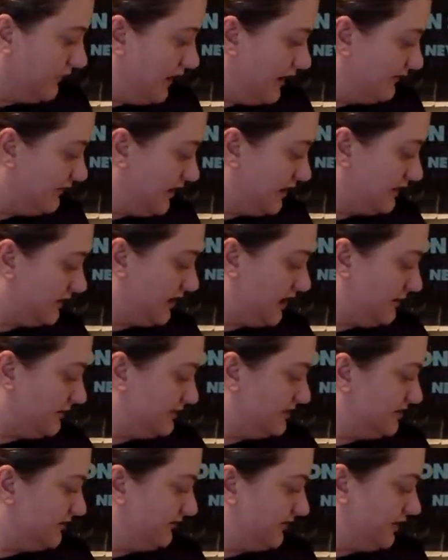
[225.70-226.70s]
I've got a
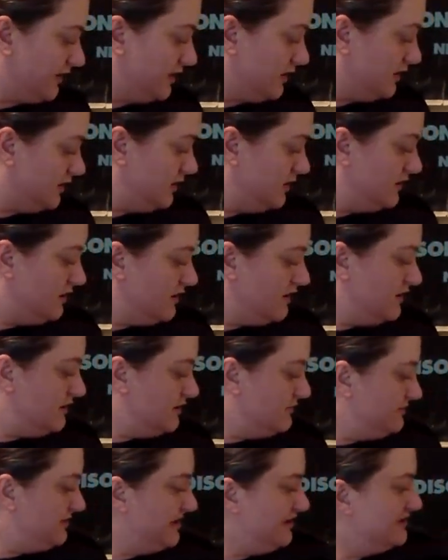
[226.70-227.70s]
couple different
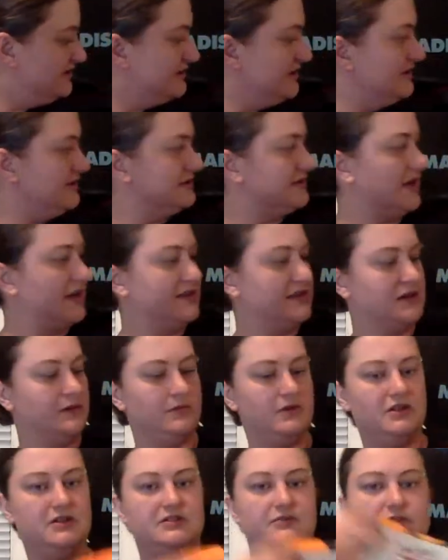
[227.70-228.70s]
pieces. I think I'm
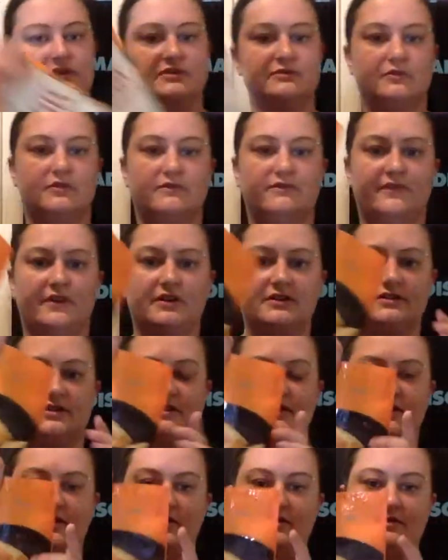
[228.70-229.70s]
gonna do this one first
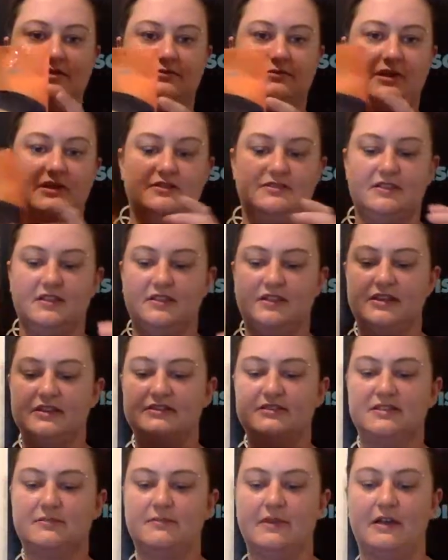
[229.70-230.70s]
because it also makes the
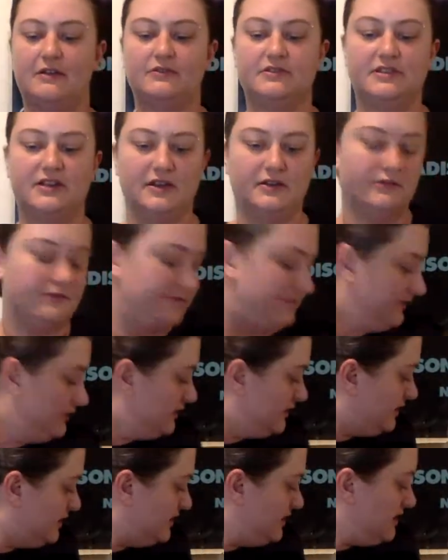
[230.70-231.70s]
least amount of
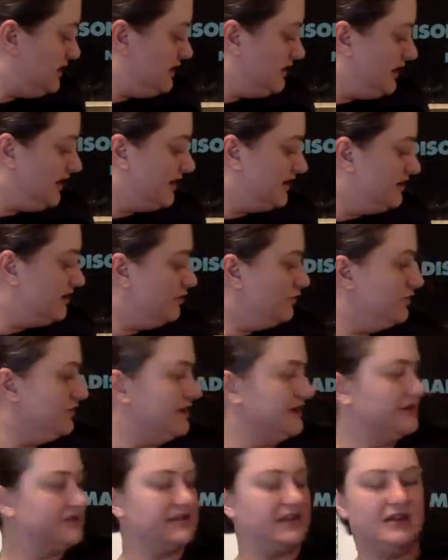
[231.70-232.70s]
like
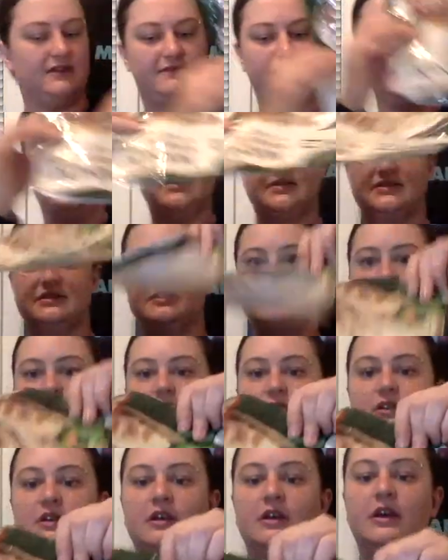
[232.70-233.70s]
noise. I have these
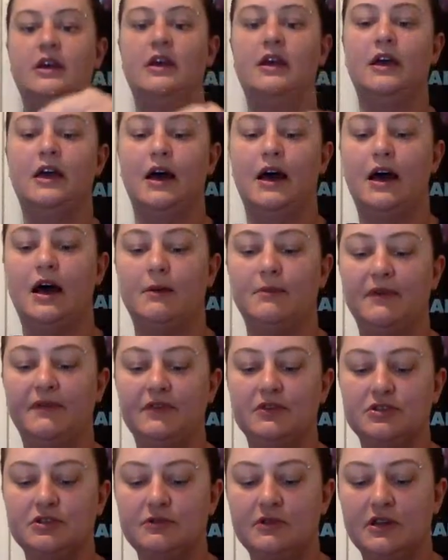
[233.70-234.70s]
two. If
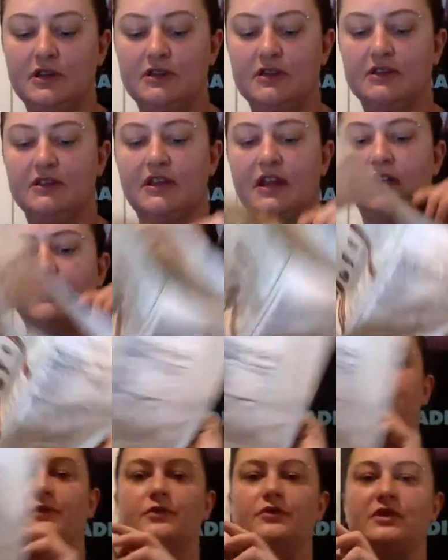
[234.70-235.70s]
you do anything that ever
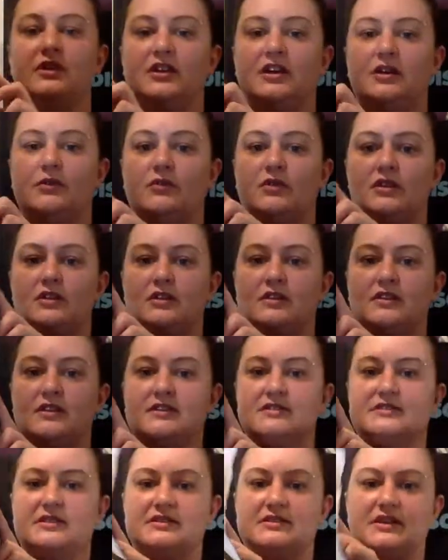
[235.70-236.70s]
has food in it, one of the
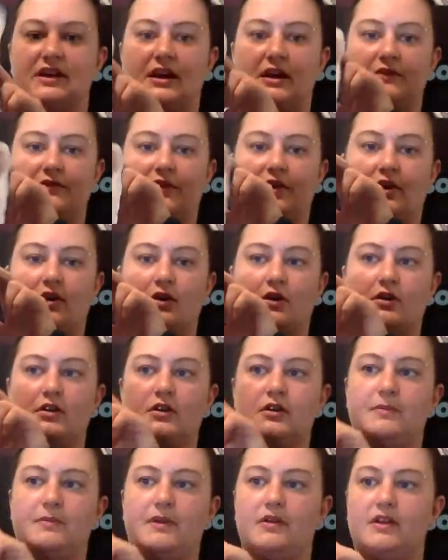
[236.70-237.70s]
things that's kind of hard
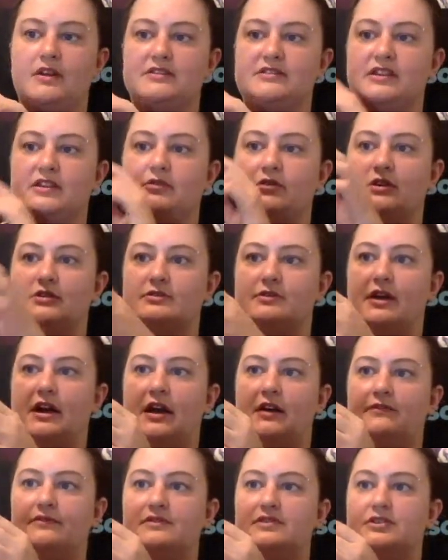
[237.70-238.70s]
about it is that you also
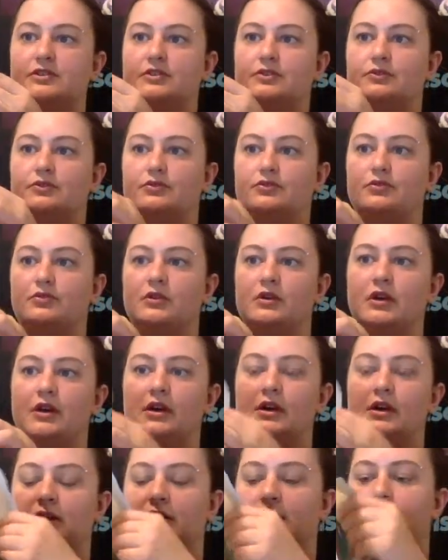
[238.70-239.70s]
have to
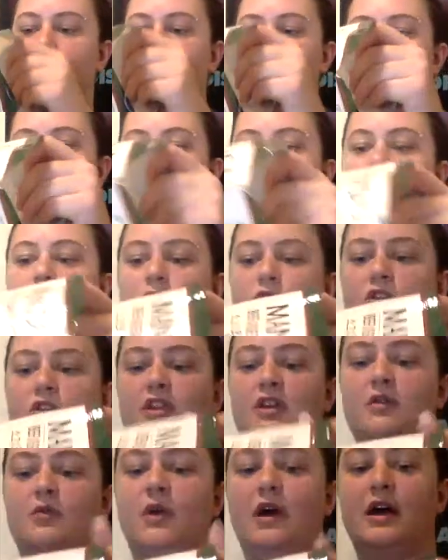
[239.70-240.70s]
clean them
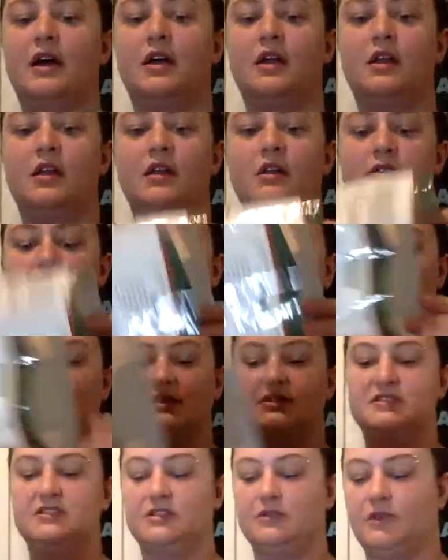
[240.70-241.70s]
really well. So
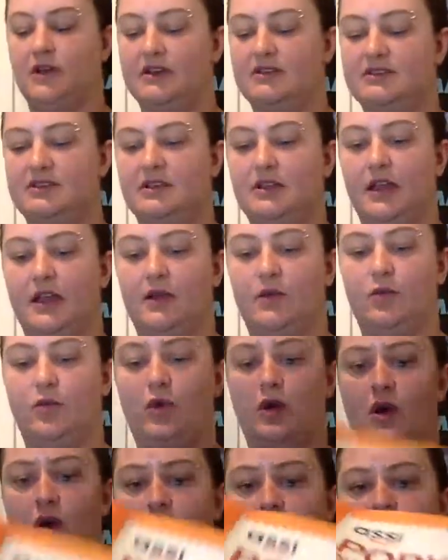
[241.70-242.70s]
these two I did like
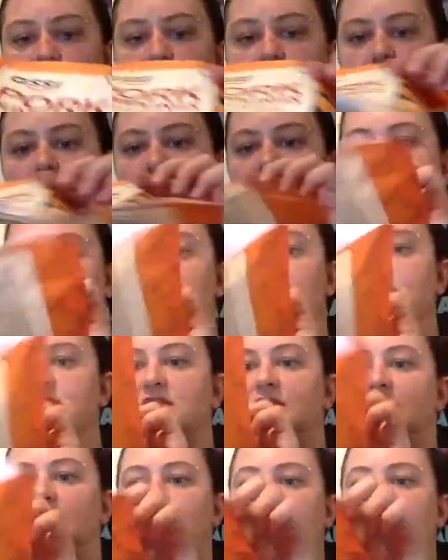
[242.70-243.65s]
wash. Oh, and you can see that